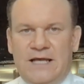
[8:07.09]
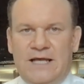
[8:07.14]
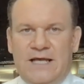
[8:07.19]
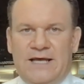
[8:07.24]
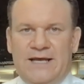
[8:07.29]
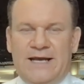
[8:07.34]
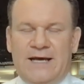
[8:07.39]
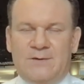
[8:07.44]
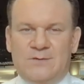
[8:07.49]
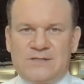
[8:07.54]

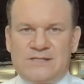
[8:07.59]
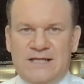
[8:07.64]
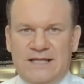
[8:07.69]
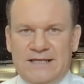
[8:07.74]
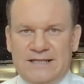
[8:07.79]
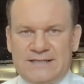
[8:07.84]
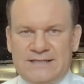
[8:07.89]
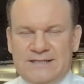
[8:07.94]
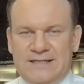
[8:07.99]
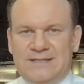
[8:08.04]
and I was
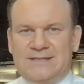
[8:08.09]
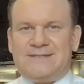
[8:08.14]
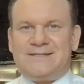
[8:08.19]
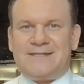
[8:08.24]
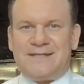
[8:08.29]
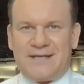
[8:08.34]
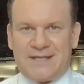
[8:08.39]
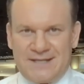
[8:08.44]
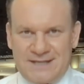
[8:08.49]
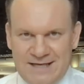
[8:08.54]
elected
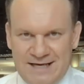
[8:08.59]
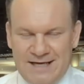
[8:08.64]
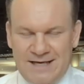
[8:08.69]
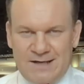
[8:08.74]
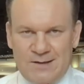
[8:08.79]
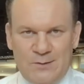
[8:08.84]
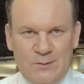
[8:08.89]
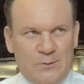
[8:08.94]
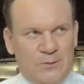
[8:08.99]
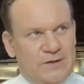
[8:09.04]

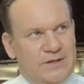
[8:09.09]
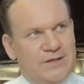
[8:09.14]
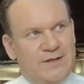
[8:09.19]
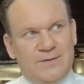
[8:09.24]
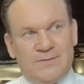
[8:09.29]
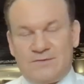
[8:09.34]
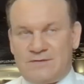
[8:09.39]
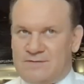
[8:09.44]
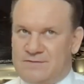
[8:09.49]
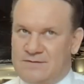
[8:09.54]
again with it
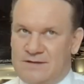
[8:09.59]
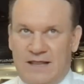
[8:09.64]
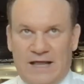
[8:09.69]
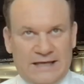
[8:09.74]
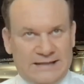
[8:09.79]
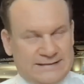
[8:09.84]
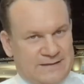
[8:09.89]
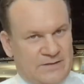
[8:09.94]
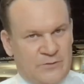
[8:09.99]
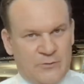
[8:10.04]
like
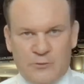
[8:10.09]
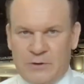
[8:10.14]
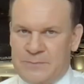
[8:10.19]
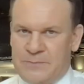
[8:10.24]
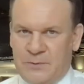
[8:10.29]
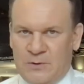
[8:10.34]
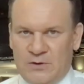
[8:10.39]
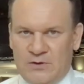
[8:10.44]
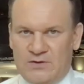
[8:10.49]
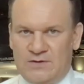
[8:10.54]

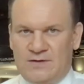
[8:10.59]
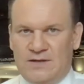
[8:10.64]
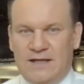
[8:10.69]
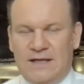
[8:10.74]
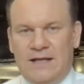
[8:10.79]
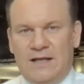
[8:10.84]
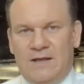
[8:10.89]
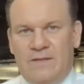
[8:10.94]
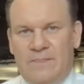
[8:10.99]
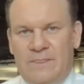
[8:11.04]
triple
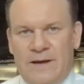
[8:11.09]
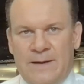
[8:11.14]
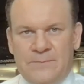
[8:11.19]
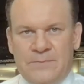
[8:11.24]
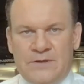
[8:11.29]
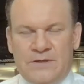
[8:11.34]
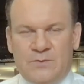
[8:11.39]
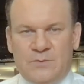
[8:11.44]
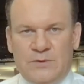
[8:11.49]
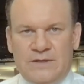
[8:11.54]

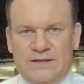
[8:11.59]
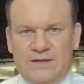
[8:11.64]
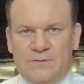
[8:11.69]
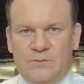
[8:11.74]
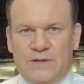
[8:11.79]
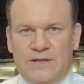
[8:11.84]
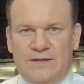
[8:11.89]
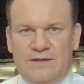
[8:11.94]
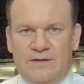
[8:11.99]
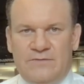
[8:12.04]
number
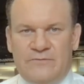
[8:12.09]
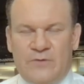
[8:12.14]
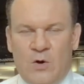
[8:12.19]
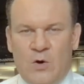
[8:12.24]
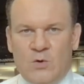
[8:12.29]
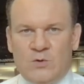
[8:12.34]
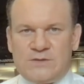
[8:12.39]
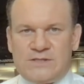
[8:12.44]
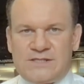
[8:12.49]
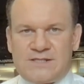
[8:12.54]
with the
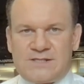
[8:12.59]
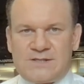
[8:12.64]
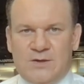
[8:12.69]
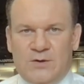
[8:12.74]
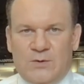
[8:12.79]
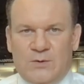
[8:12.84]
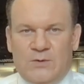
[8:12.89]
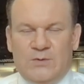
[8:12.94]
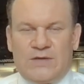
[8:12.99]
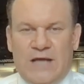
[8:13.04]
votes. So